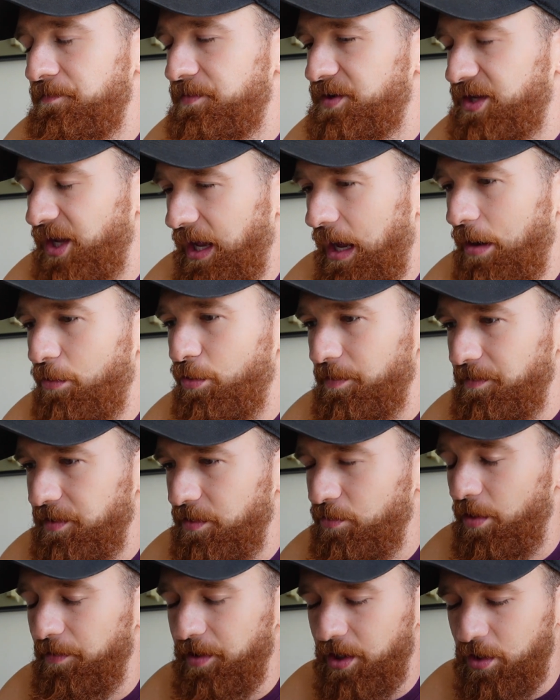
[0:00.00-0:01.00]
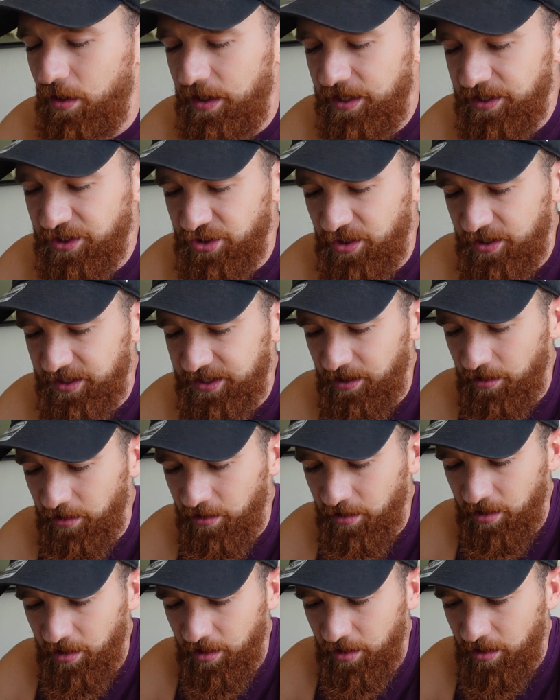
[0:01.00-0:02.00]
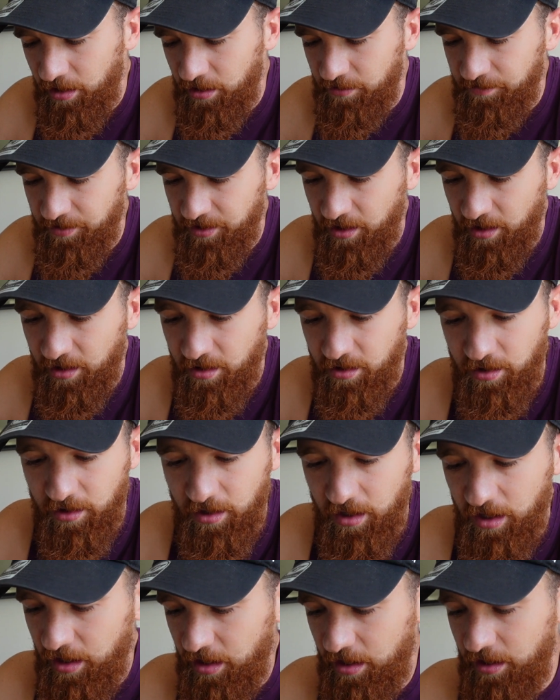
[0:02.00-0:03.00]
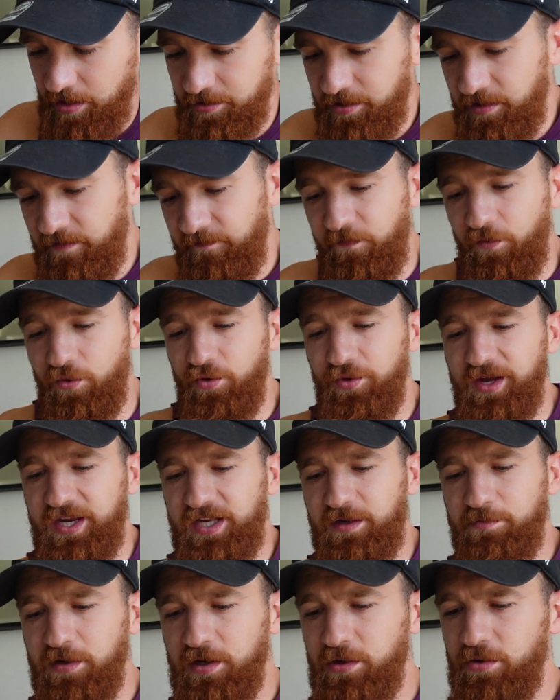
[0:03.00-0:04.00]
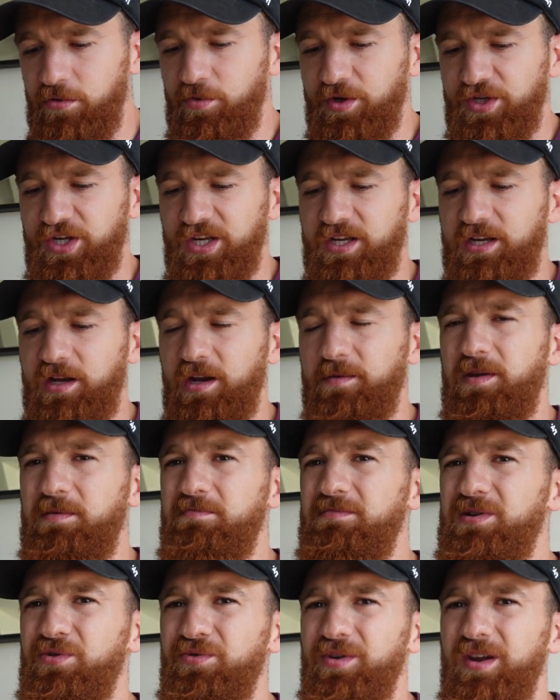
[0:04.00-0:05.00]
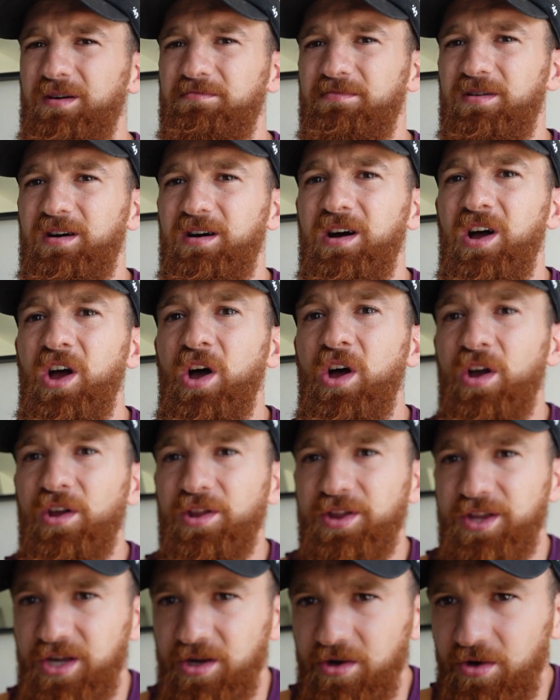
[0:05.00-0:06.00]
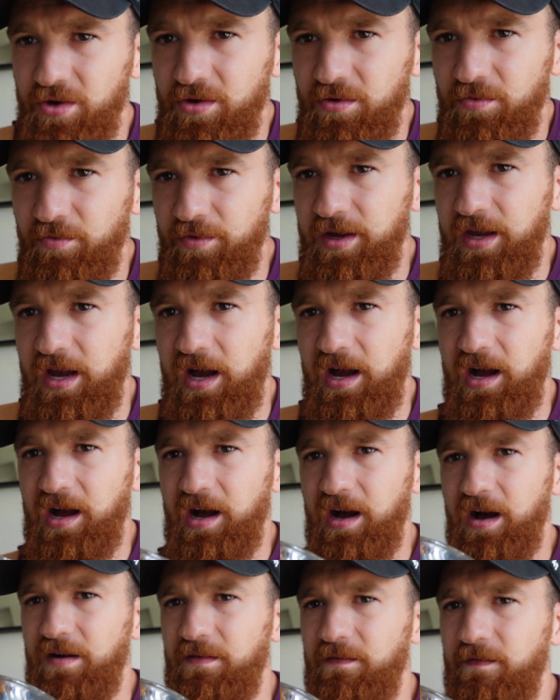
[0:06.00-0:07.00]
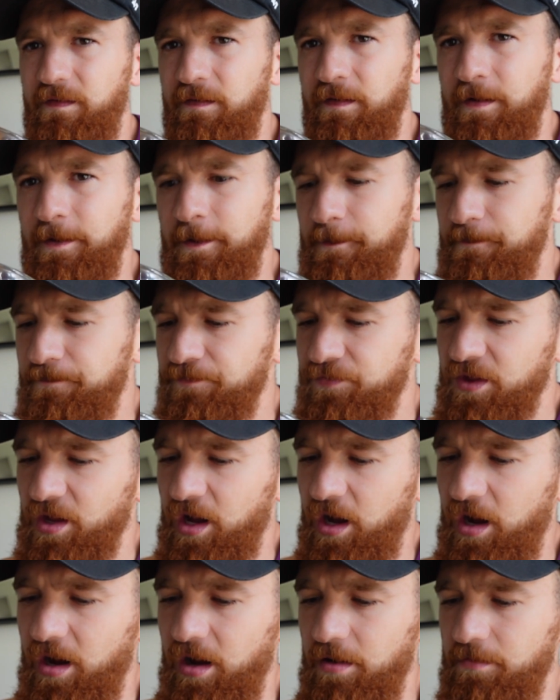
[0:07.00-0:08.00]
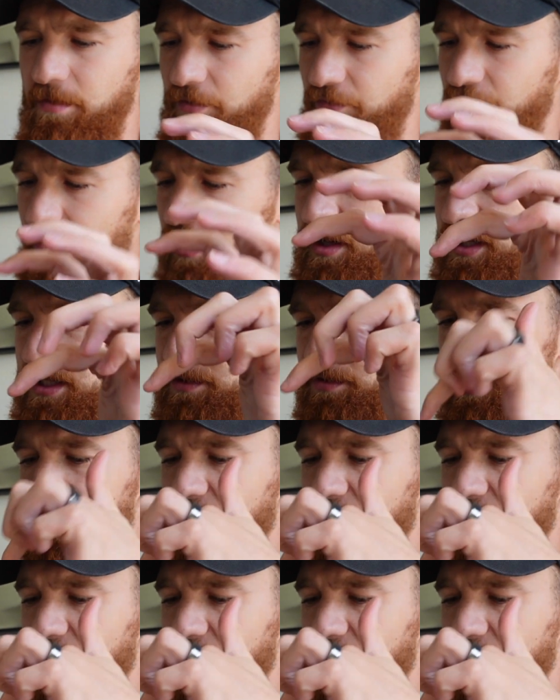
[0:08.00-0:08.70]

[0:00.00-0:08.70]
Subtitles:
So yeah, we'll be quite interesting. But yeah, for this meal, which is gonna be meal number two, we have rice, we